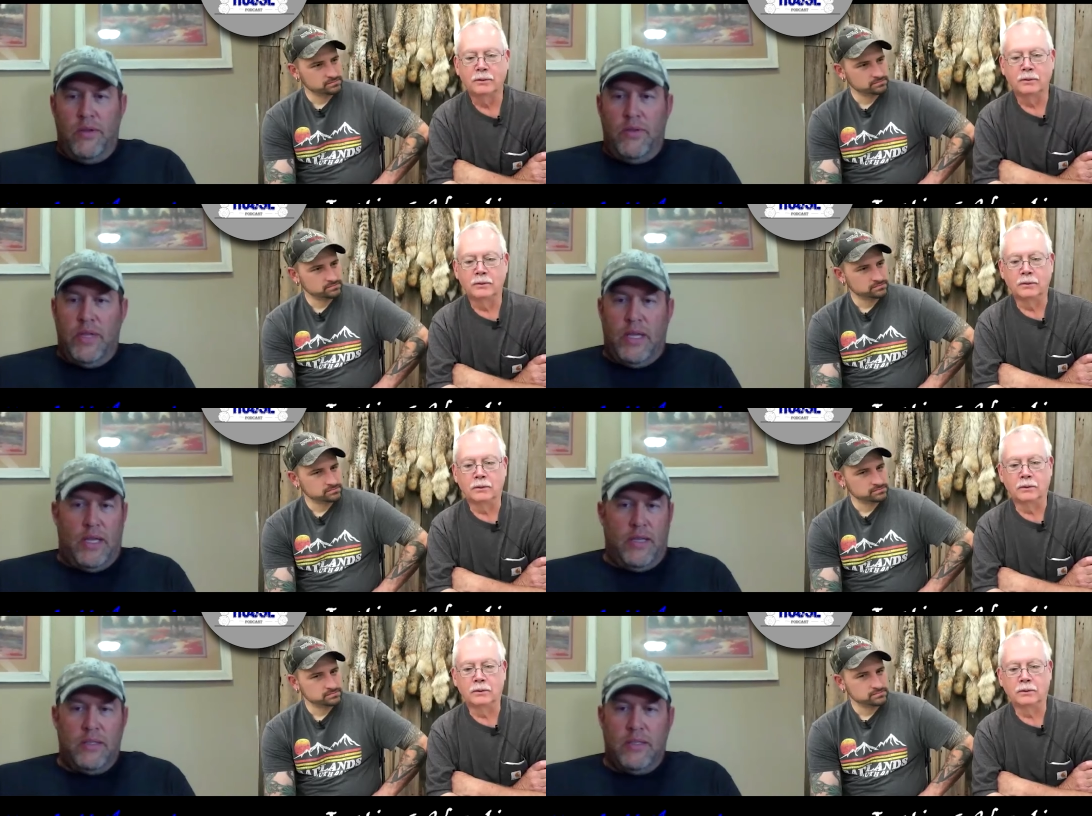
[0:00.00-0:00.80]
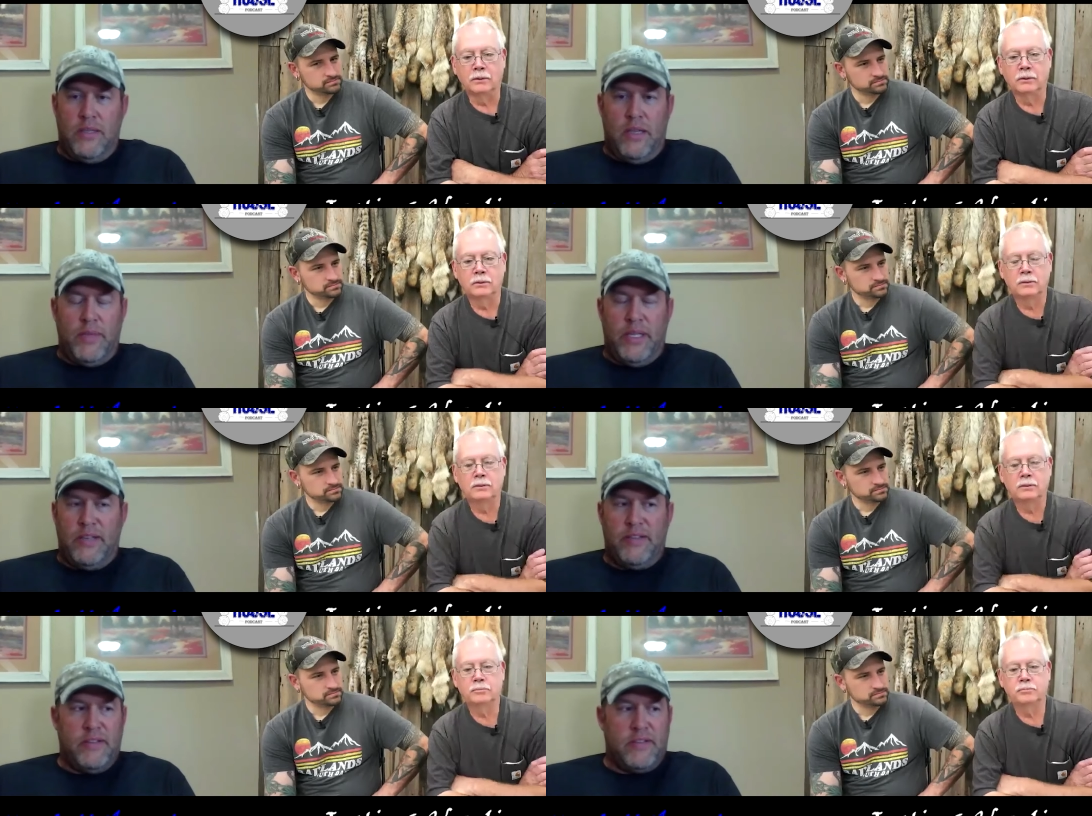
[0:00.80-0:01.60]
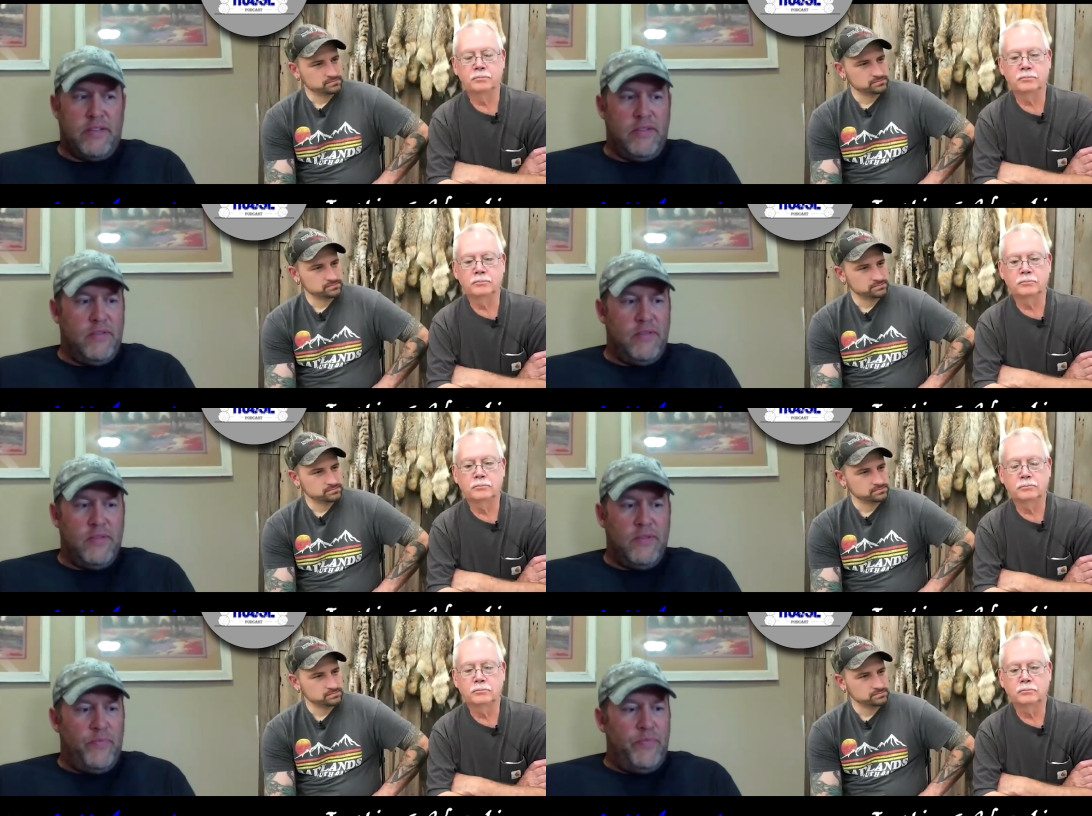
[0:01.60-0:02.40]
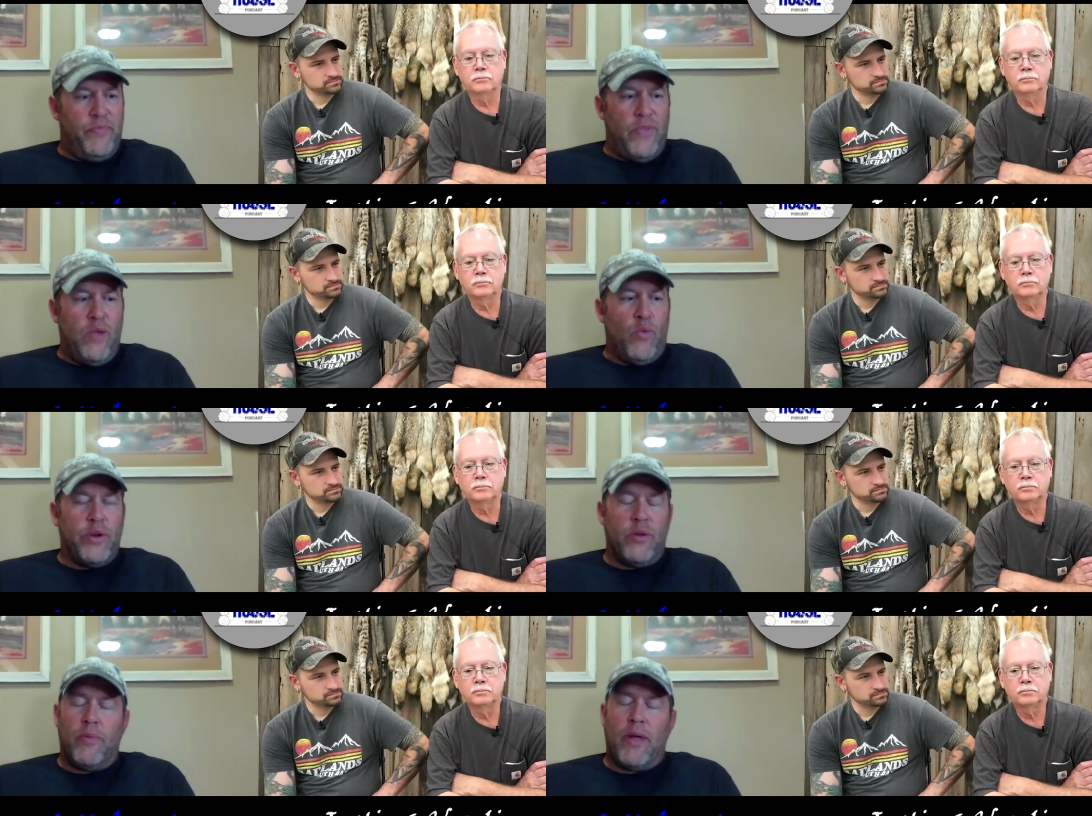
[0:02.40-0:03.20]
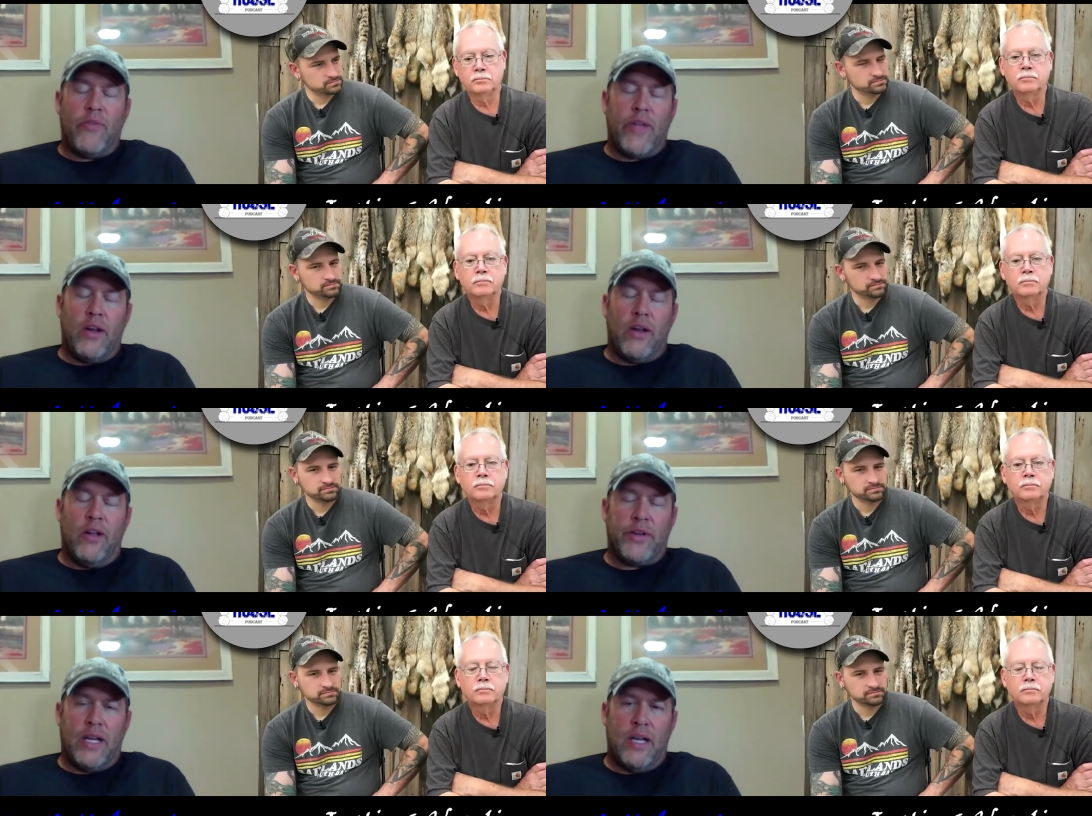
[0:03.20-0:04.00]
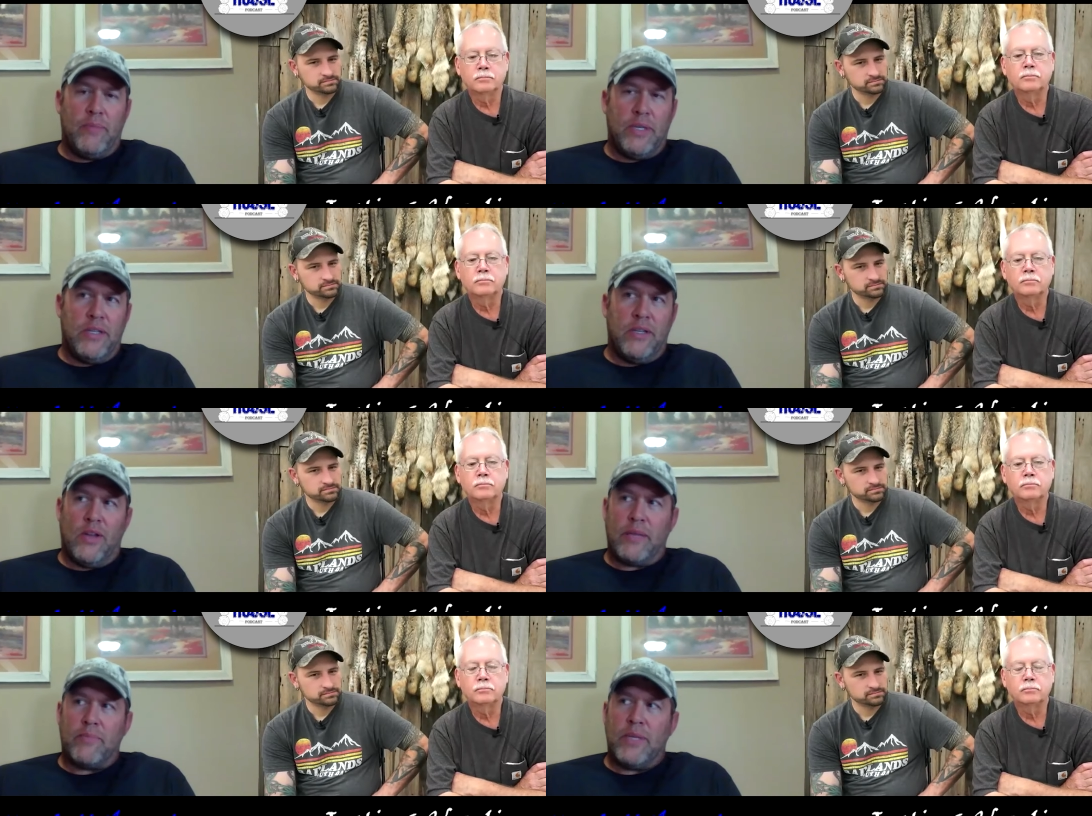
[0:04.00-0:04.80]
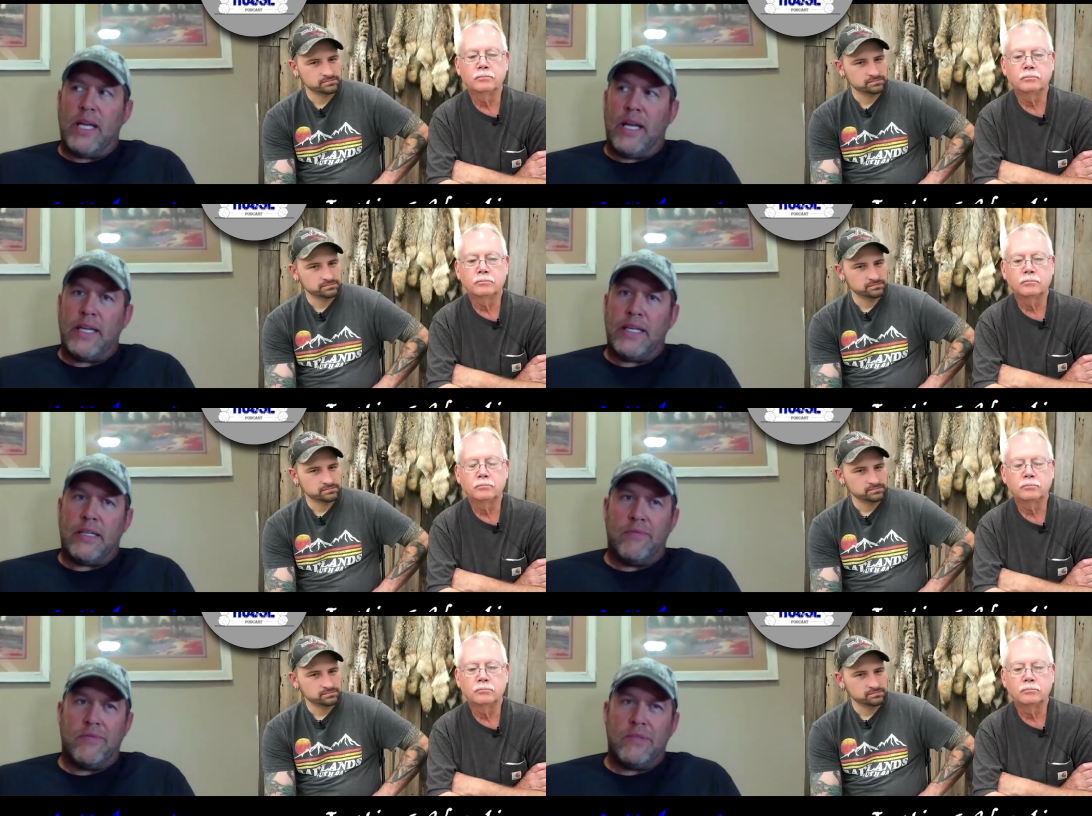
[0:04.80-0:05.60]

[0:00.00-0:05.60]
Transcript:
Speaker 1: Yeah, I mean, it's just I wonder about that all the time. But you know, like me, I have